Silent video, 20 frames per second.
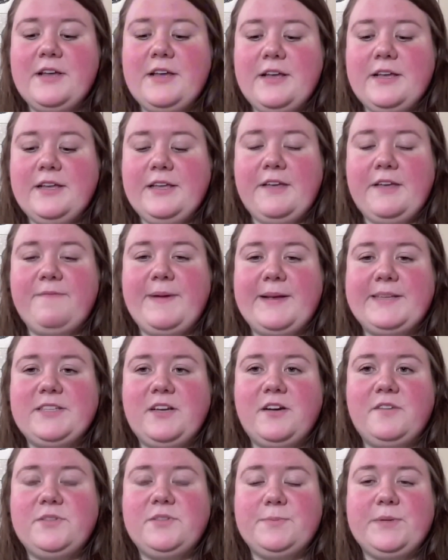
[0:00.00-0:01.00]
give
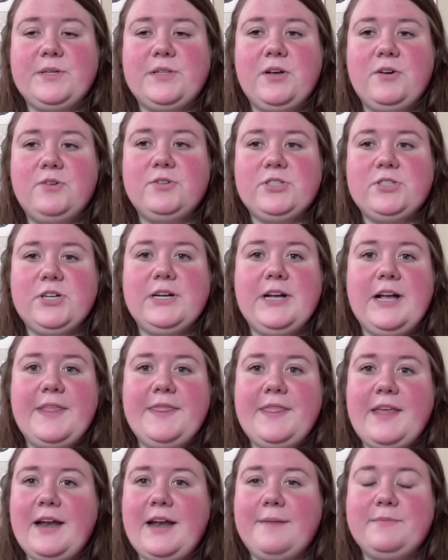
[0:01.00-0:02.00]
myself some closure,
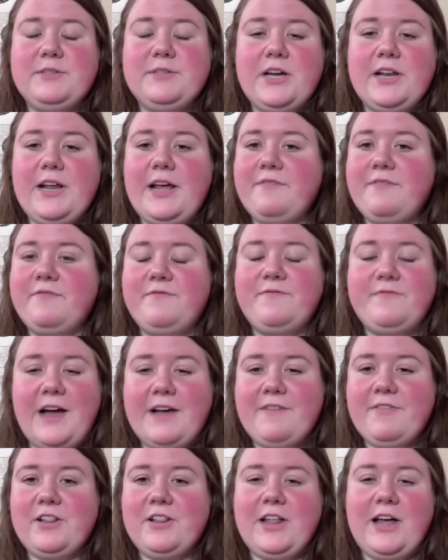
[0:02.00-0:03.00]
and then I'm done at
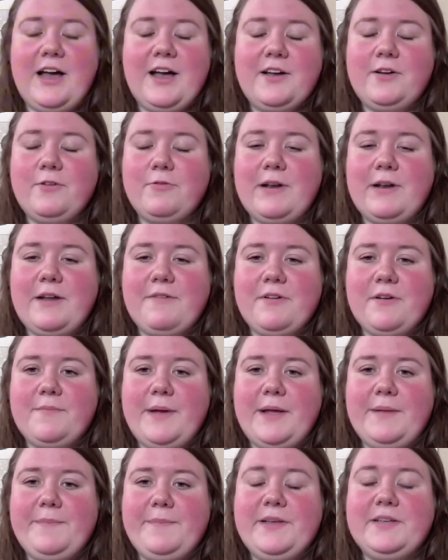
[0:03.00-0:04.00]
5 o'clock or whatever it
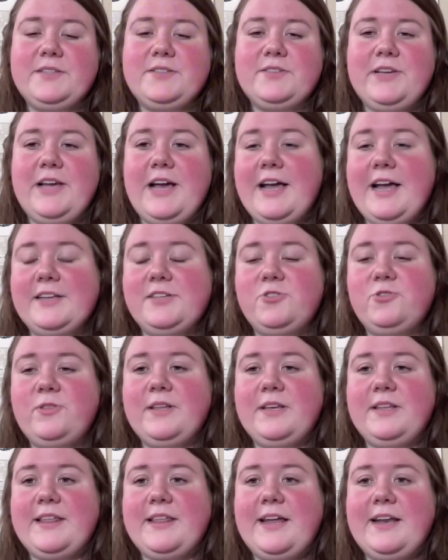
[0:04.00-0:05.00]
might be. So yeah, I do
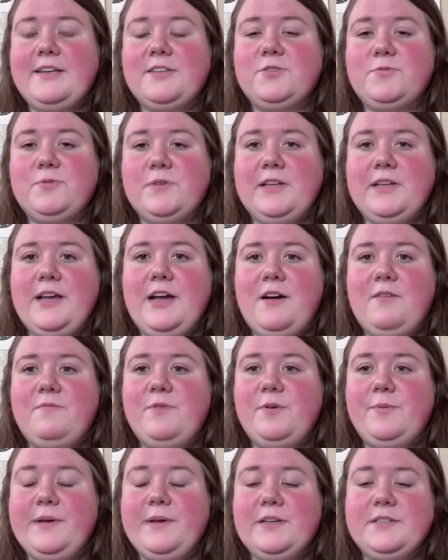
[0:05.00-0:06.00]
think that is really
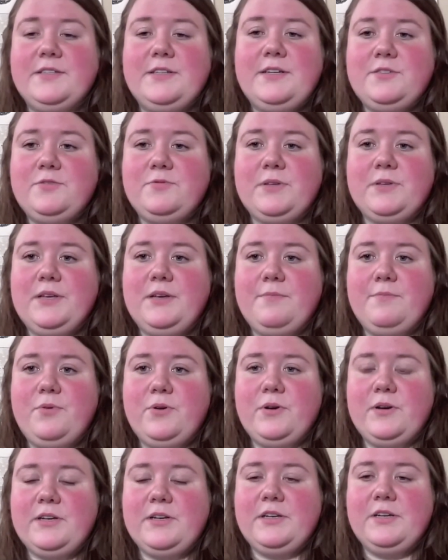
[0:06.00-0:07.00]
helpful because it is really important